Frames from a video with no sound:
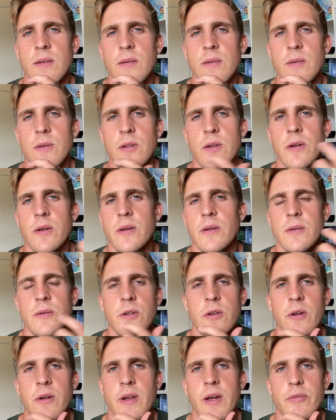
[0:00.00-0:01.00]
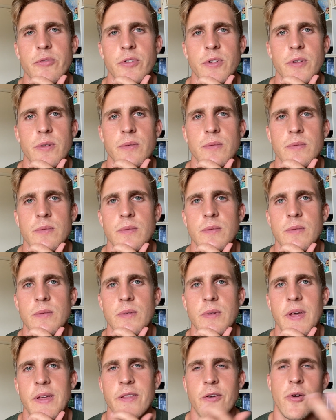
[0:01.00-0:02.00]
You don't have to.
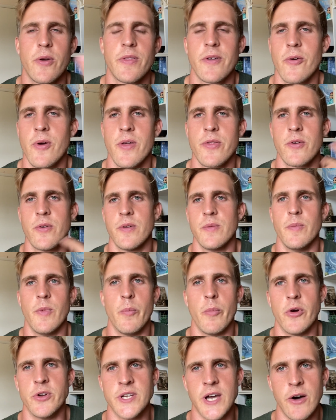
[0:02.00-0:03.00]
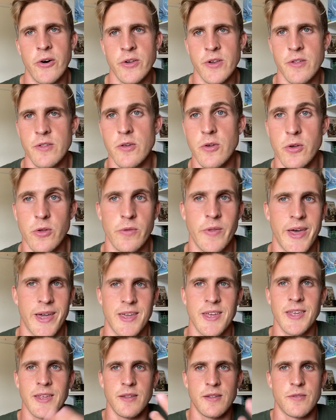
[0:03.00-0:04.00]
And there are other modalities. You could, like,
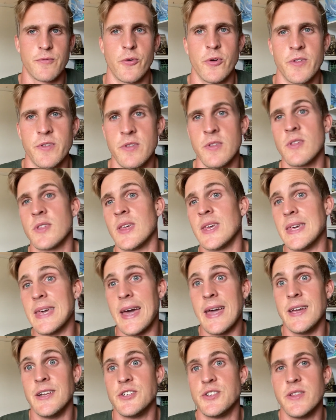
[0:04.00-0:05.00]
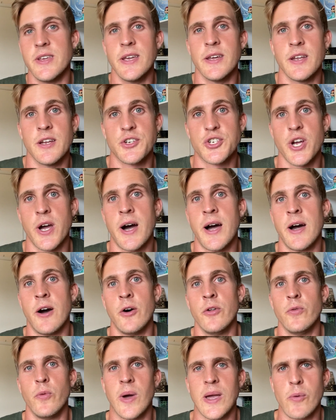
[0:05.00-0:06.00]
for instance, engage the inner
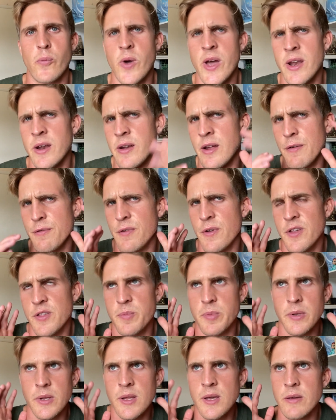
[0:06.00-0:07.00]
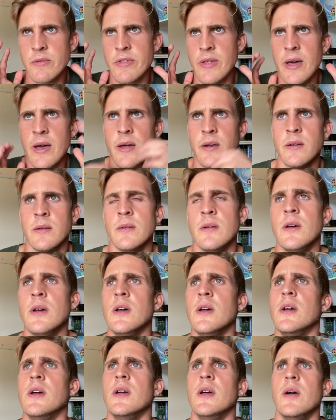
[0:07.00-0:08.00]
child. Like, where did I first believe that? And
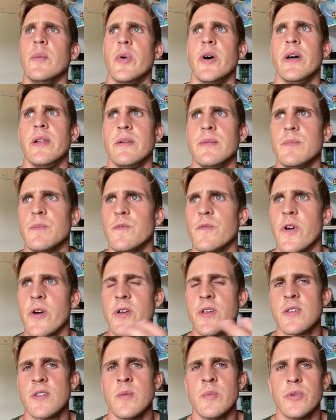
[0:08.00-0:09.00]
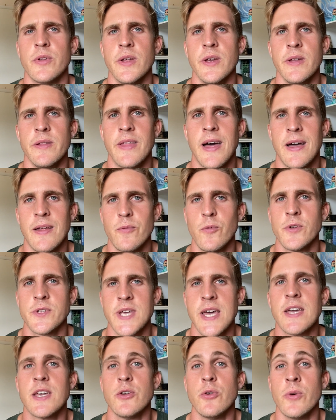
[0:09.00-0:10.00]
but very simply, that will
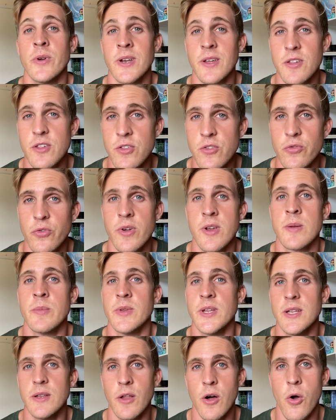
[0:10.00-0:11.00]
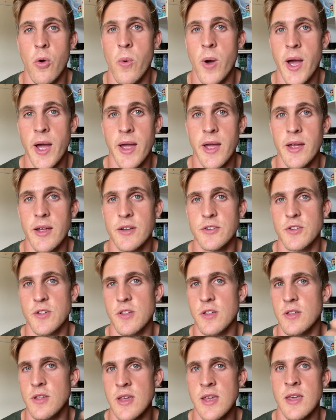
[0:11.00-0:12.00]
take you an extremely long way.
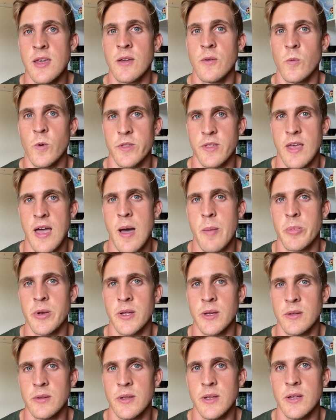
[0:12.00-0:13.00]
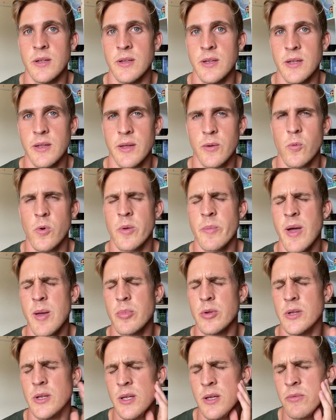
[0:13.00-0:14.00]
Just seeing what's happening clearly. Like, what am I
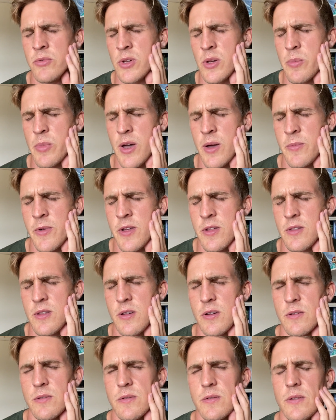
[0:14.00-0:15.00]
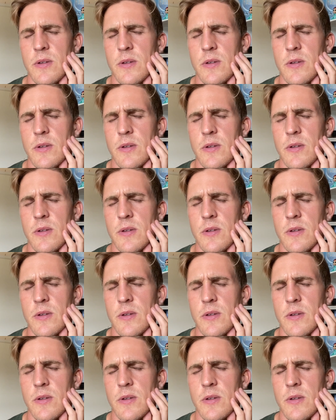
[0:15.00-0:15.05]
believing about myself?